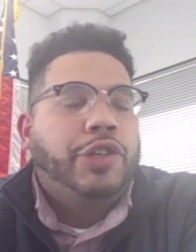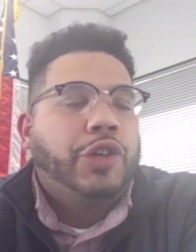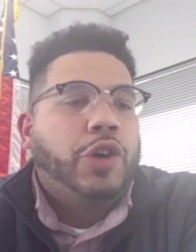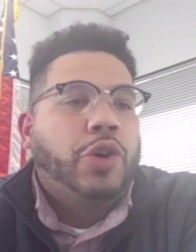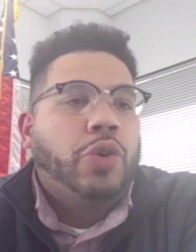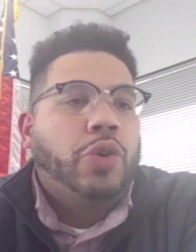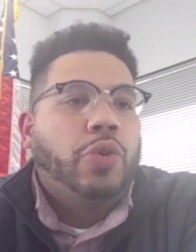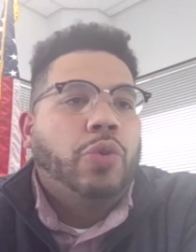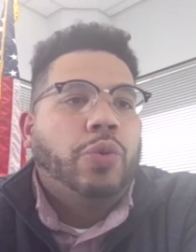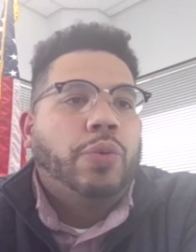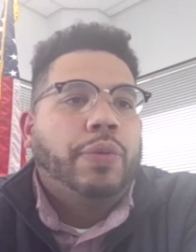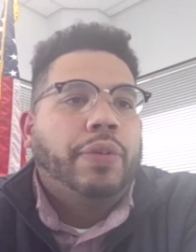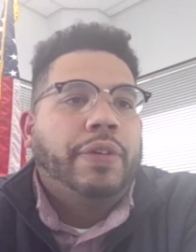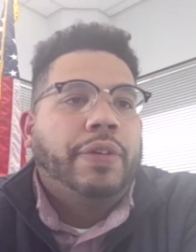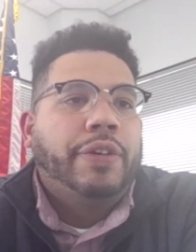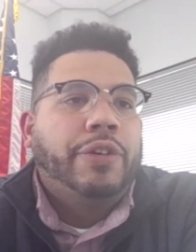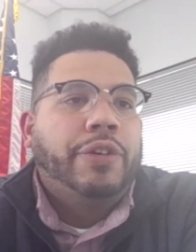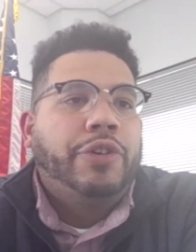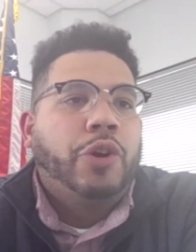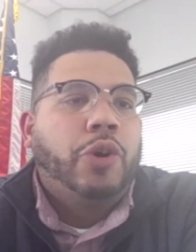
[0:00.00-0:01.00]
so,
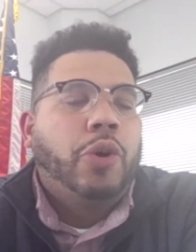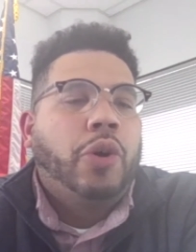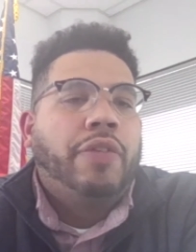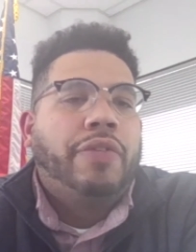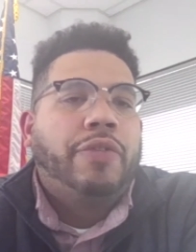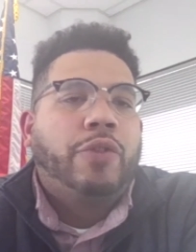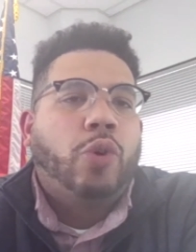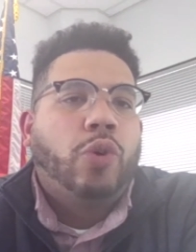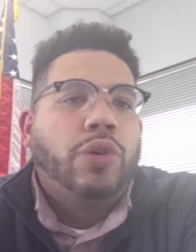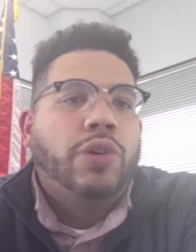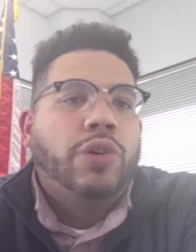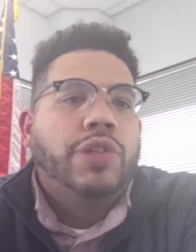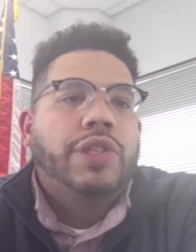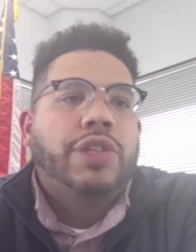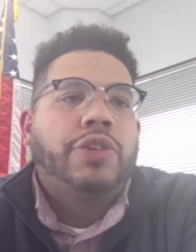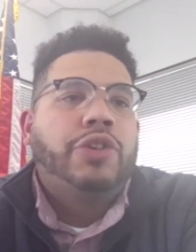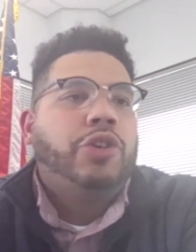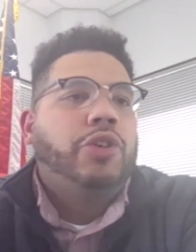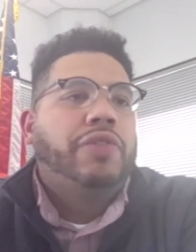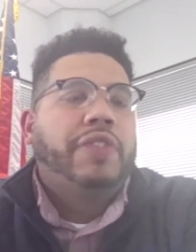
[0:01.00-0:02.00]
you know, of
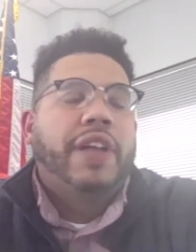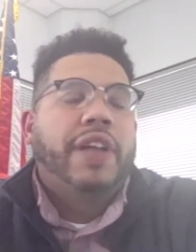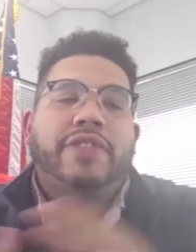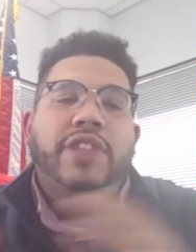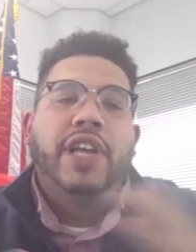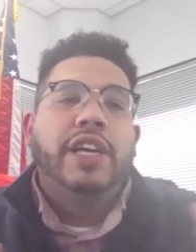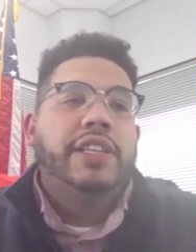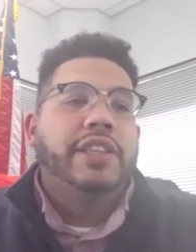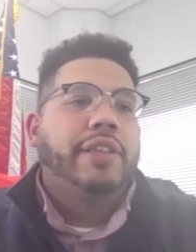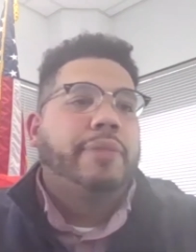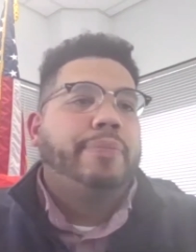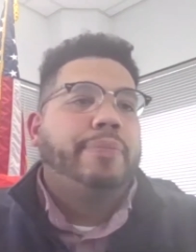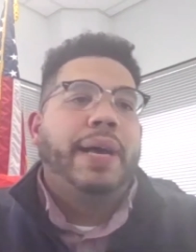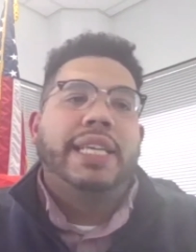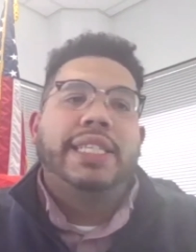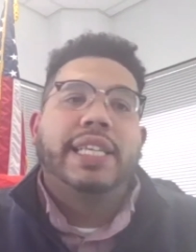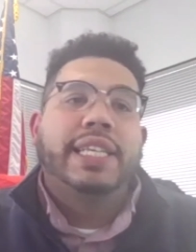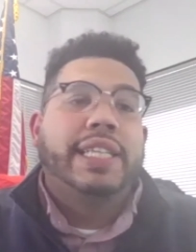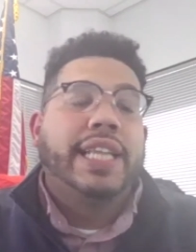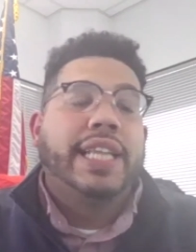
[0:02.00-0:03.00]
course, you know, they've done the
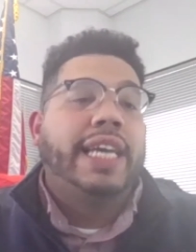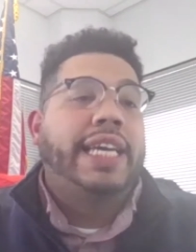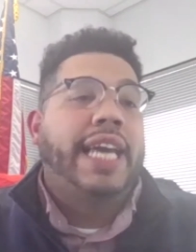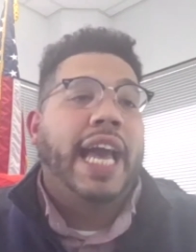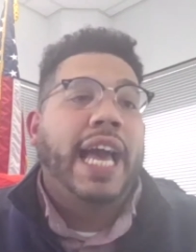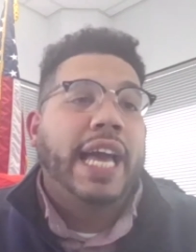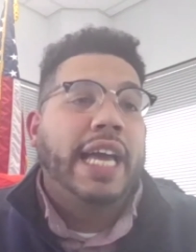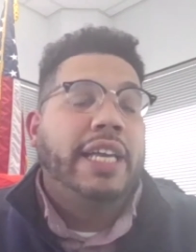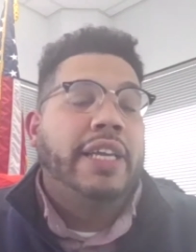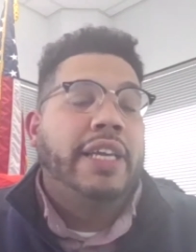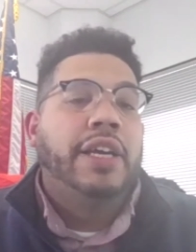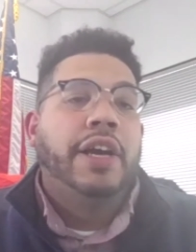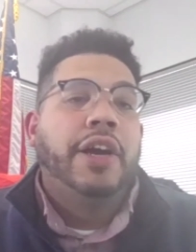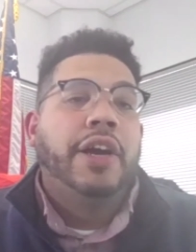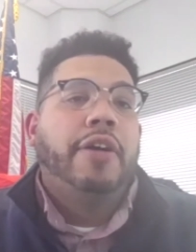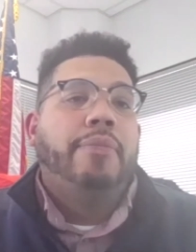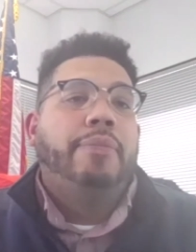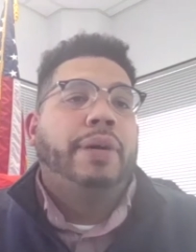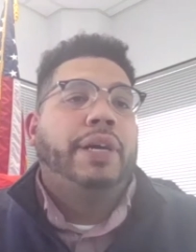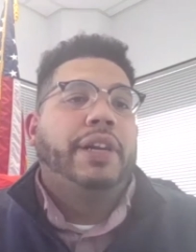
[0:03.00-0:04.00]
best that they can,
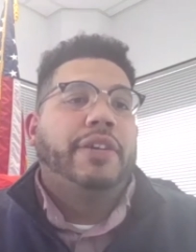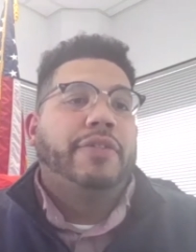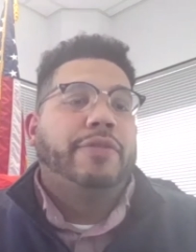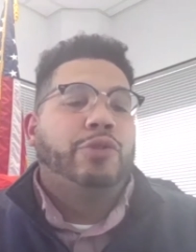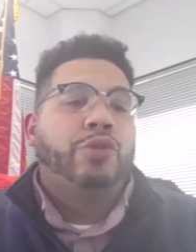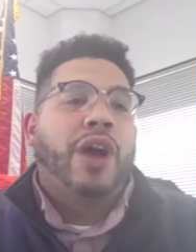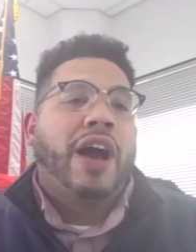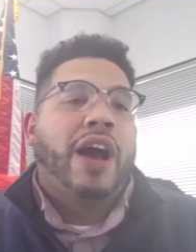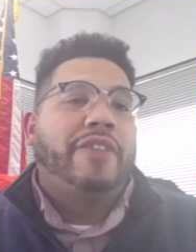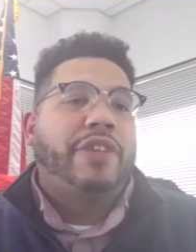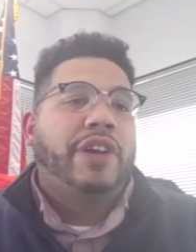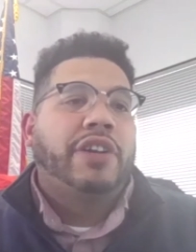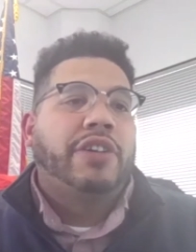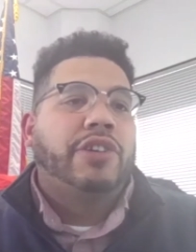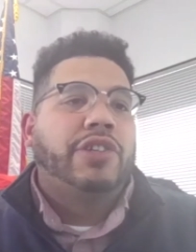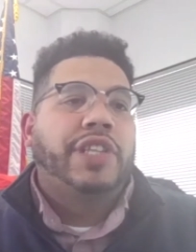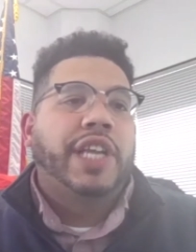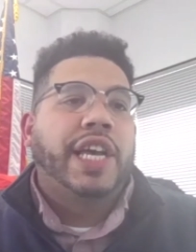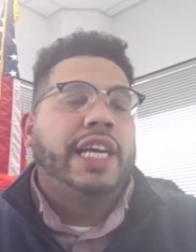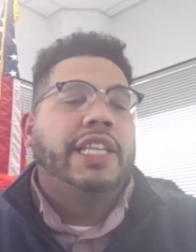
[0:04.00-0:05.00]
but uh, you have to
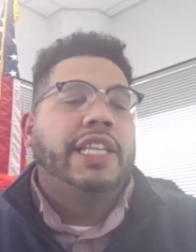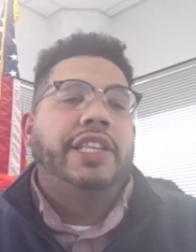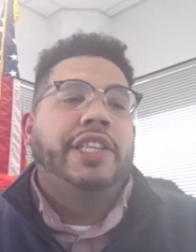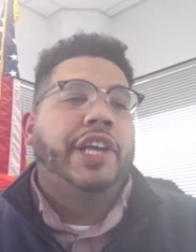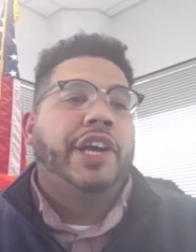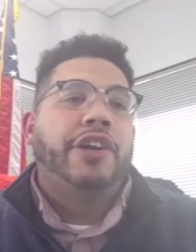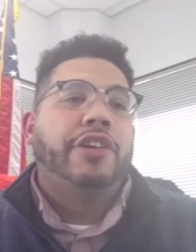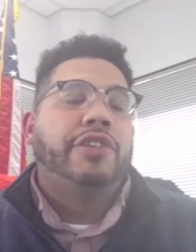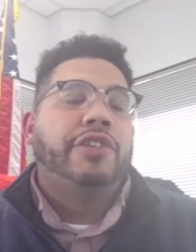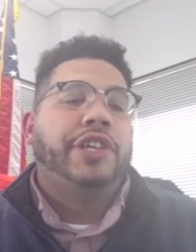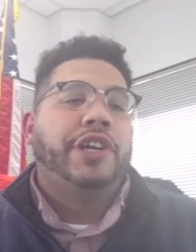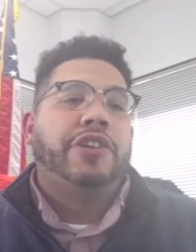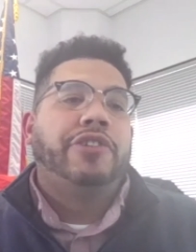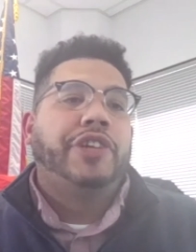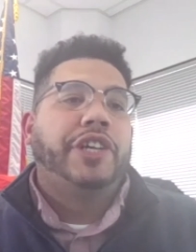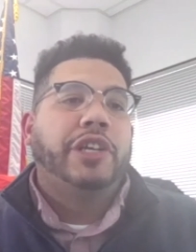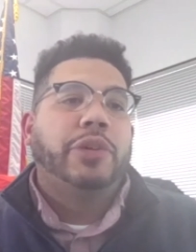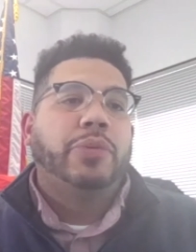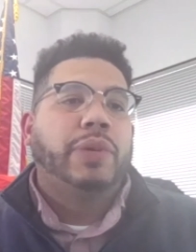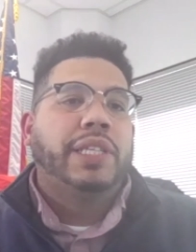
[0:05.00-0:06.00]
understand they're they're
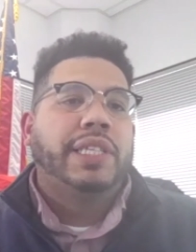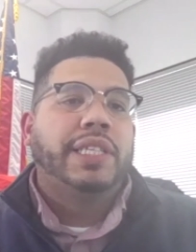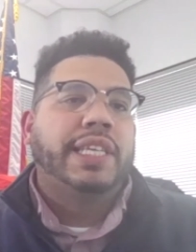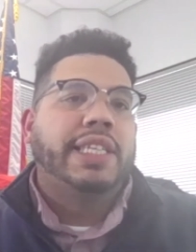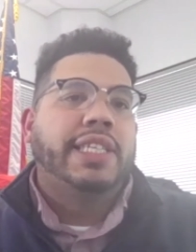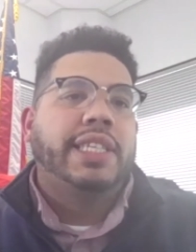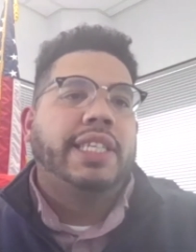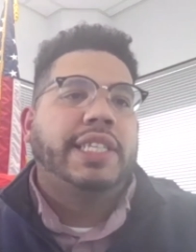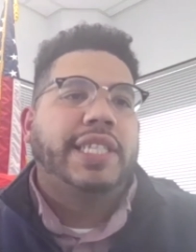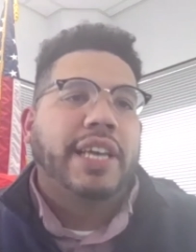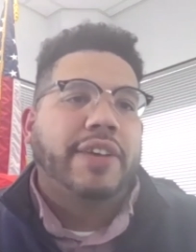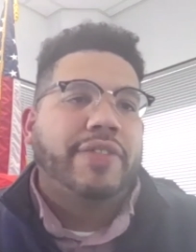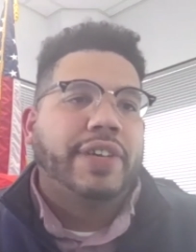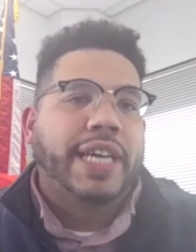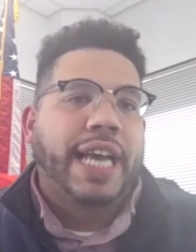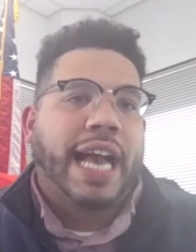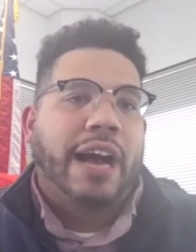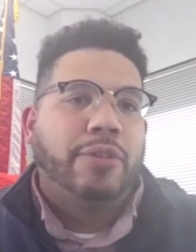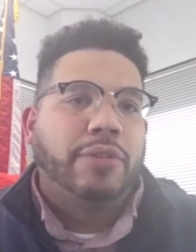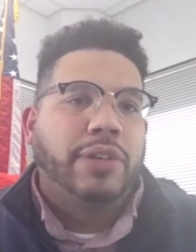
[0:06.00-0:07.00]
dealing with
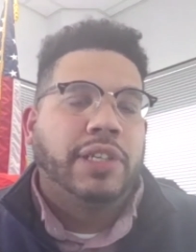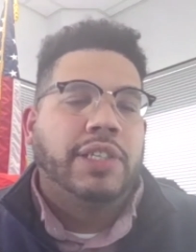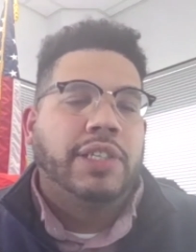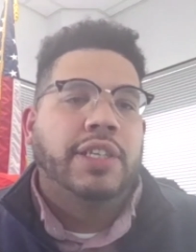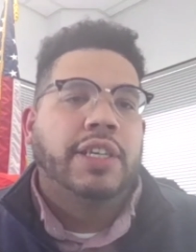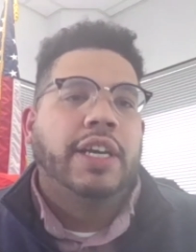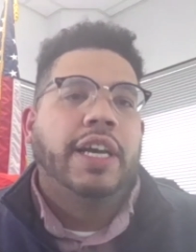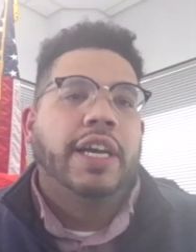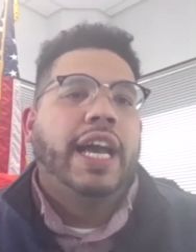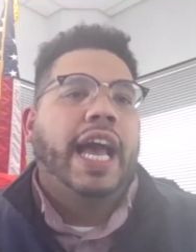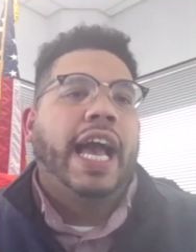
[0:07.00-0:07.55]
67 counties.